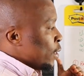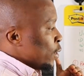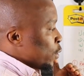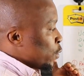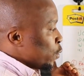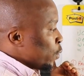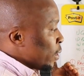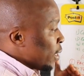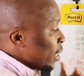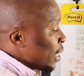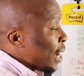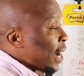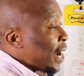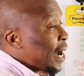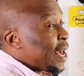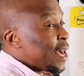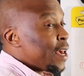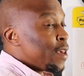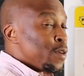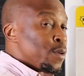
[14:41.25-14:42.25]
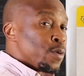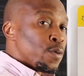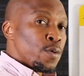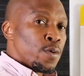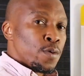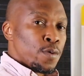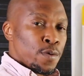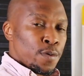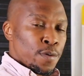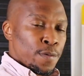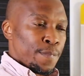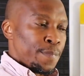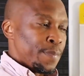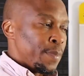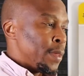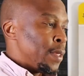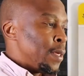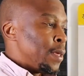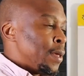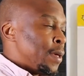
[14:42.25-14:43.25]
So the higher you go,
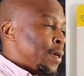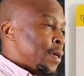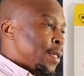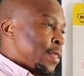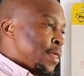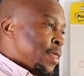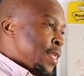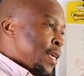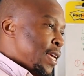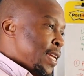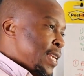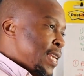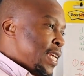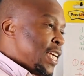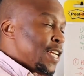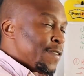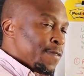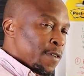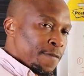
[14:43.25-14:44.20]
the need